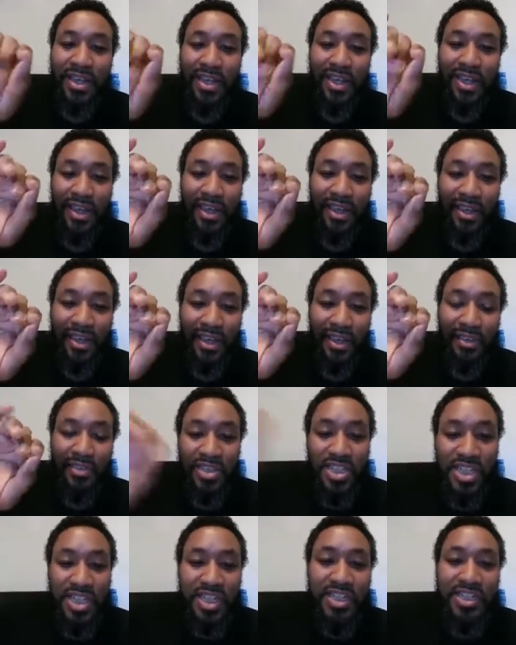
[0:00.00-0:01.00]
and the
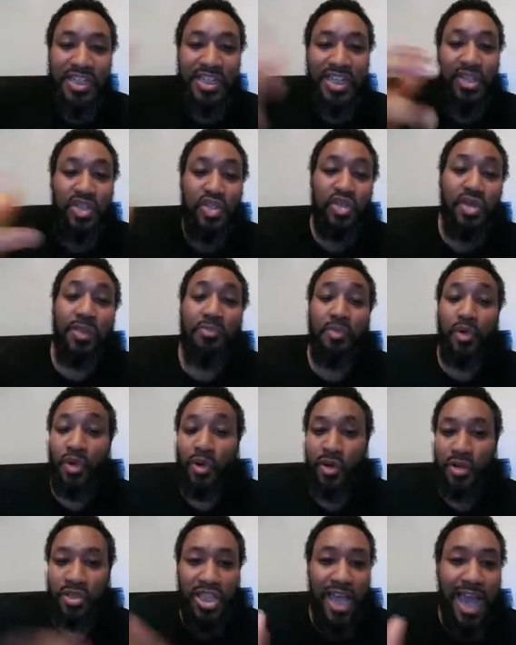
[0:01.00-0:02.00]
CDC and Trump,
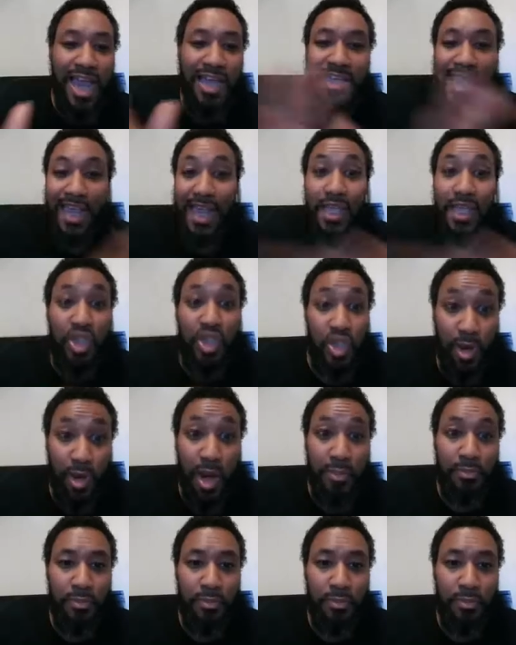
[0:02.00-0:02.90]
or China and Trump,